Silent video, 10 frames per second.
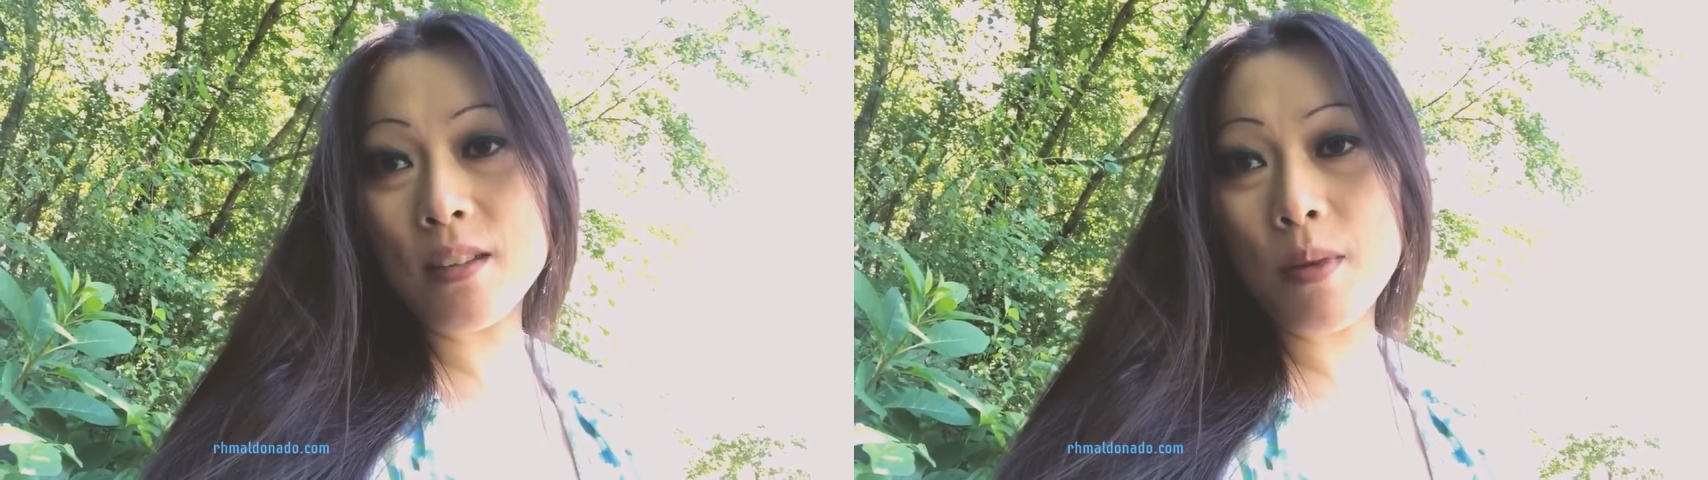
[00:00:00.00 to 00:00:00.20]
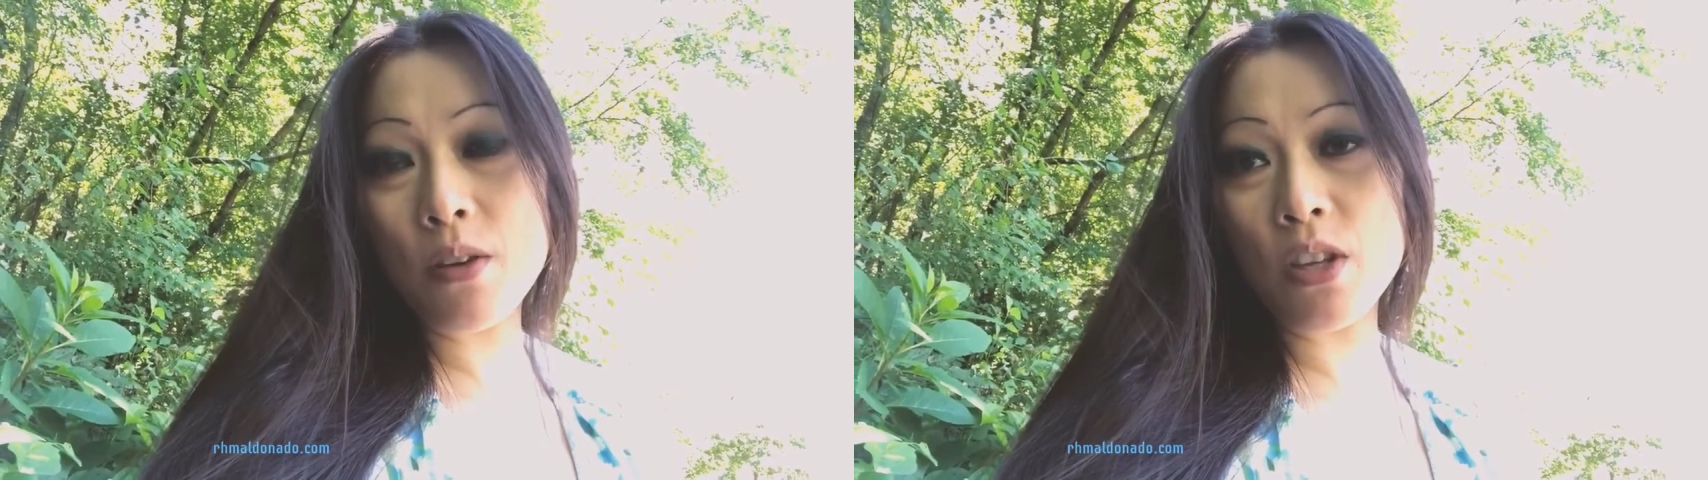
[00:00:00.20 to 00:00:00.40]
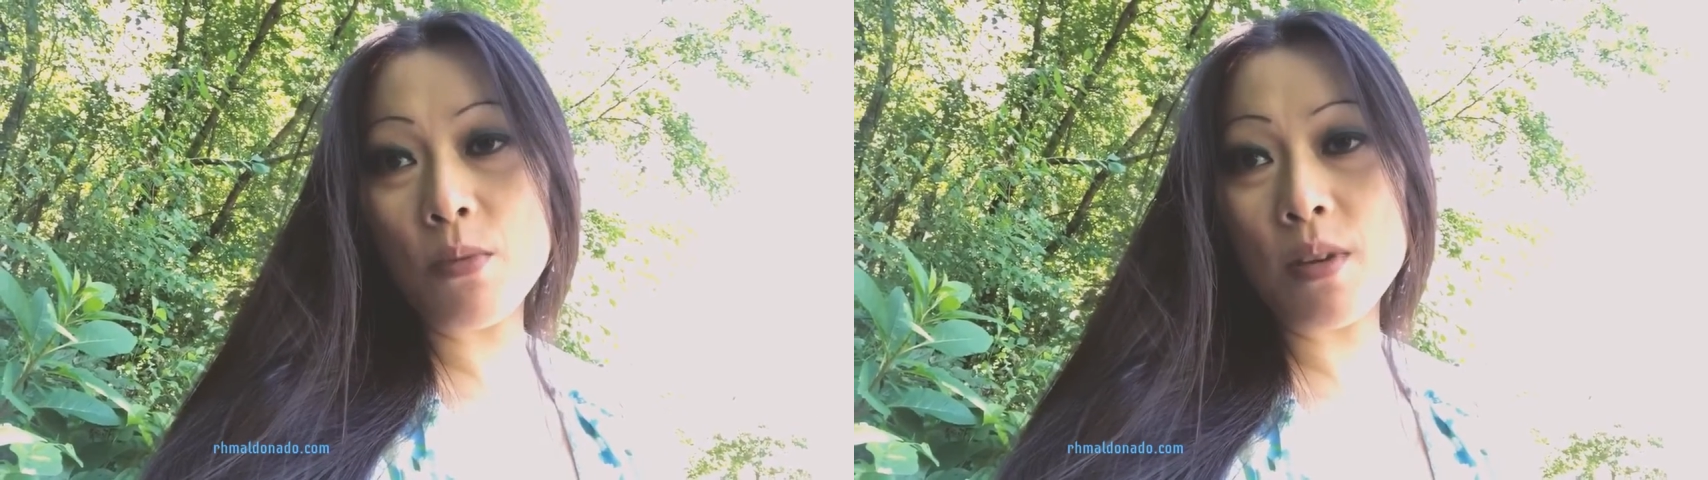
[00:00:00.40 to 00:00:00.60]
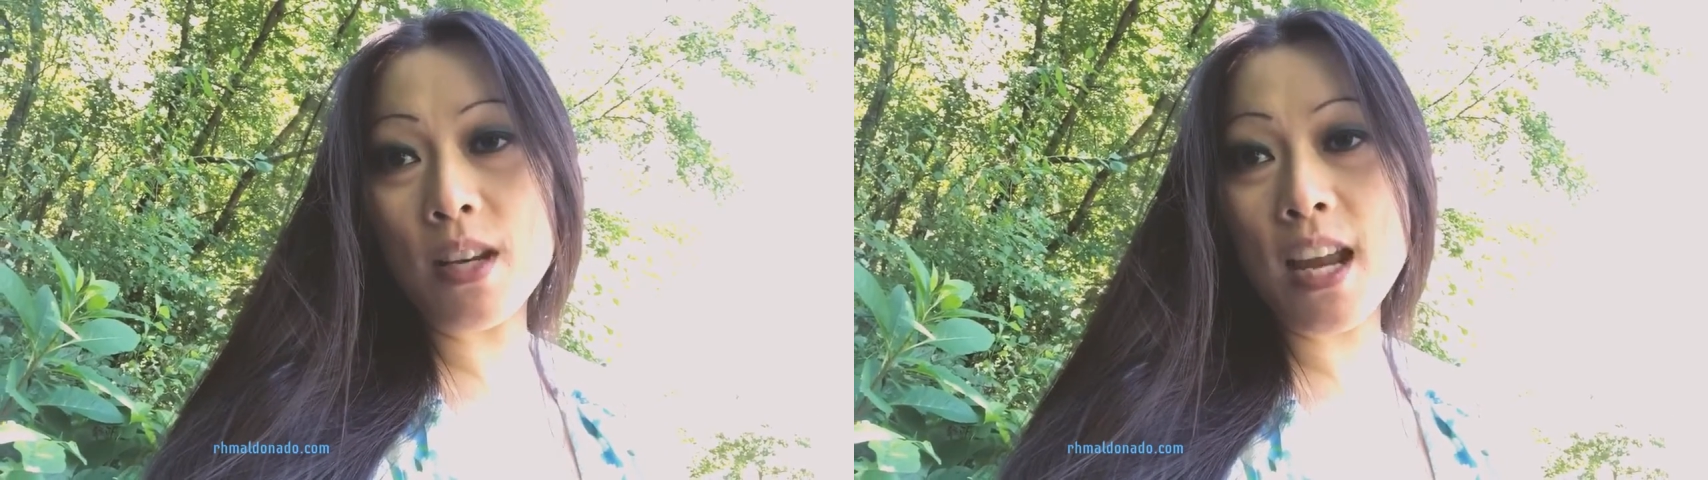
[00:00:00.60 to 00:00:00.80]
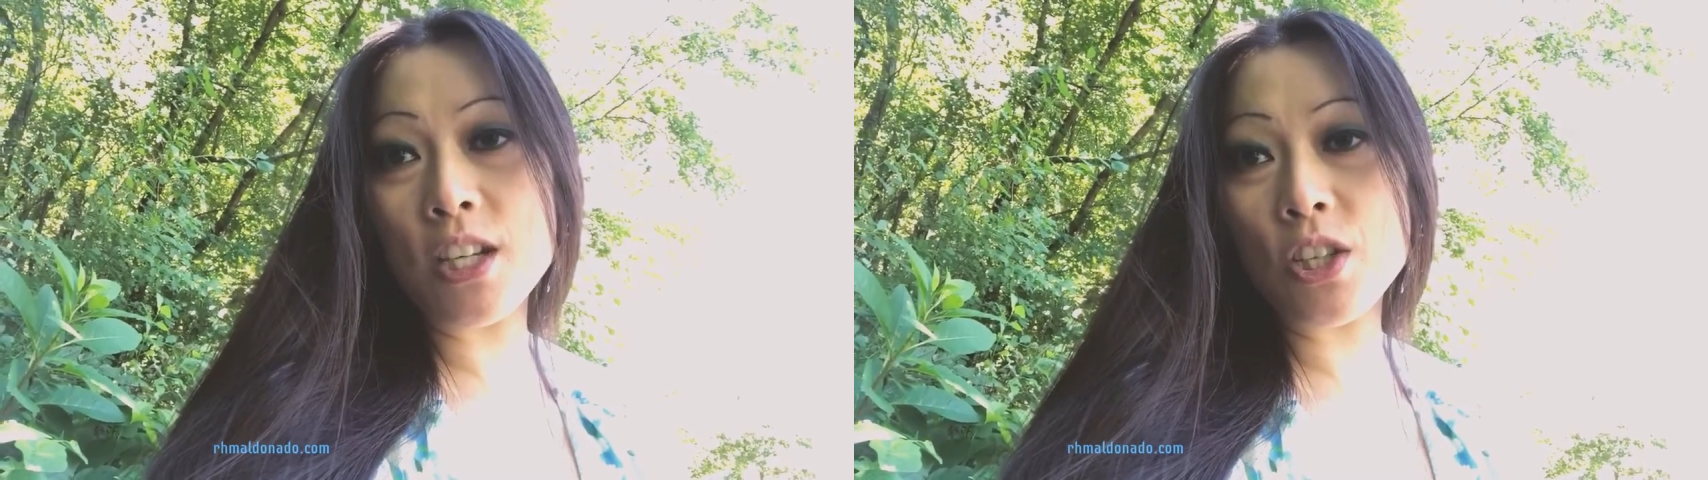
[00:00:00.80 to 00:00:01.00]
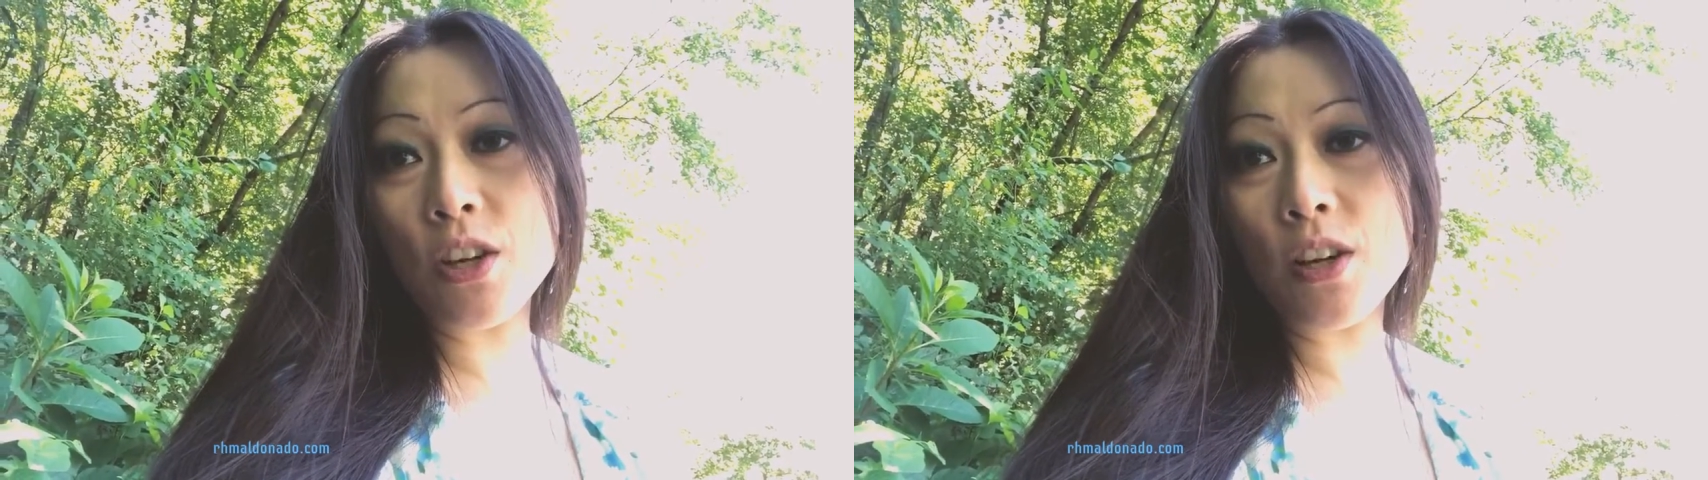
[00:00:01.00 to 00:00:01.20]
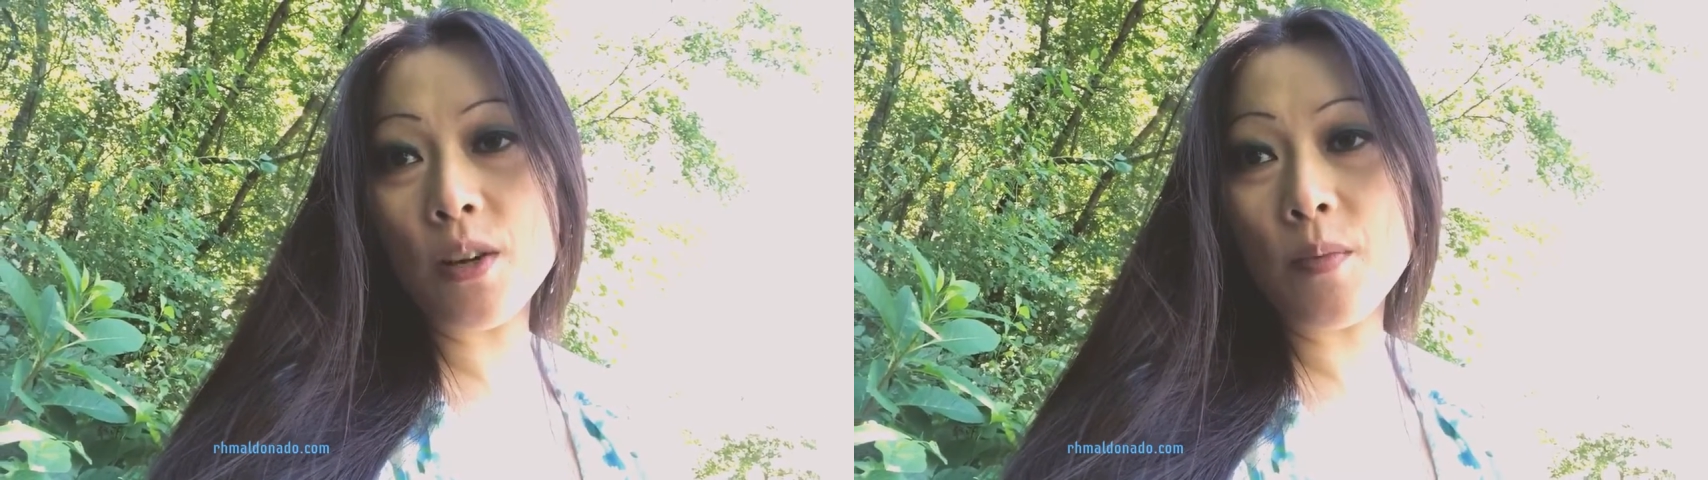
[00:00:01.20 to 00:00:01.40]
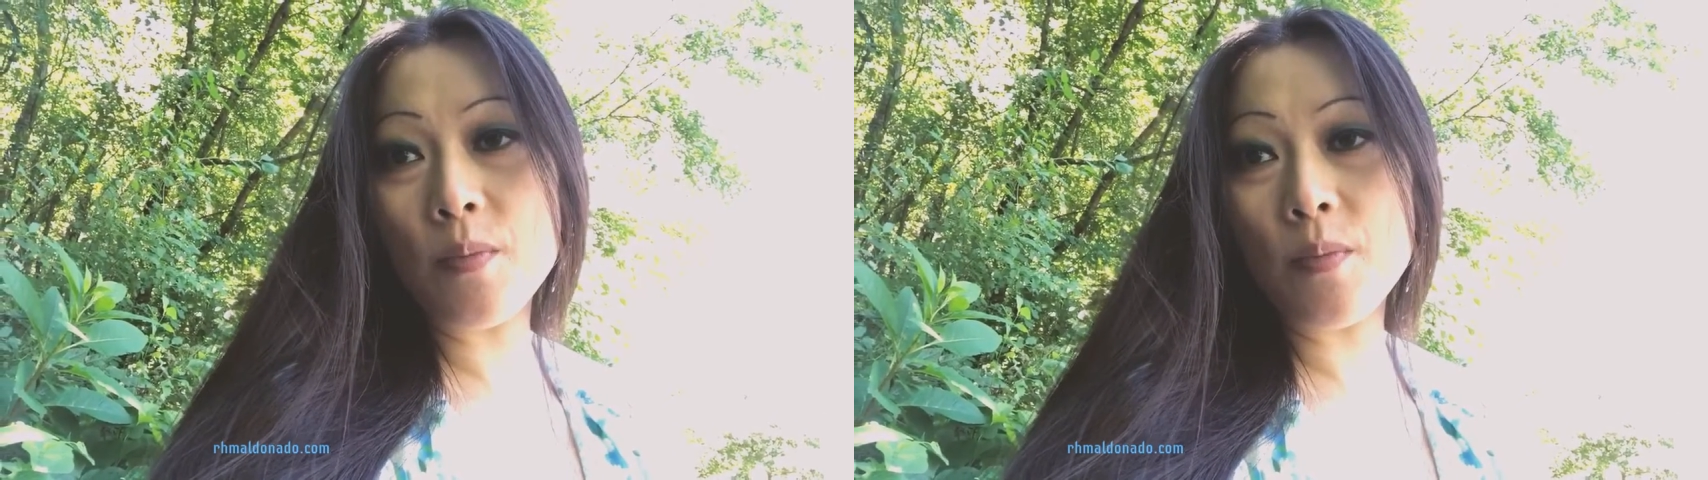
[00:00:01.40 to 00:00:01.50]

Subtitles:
about human nature,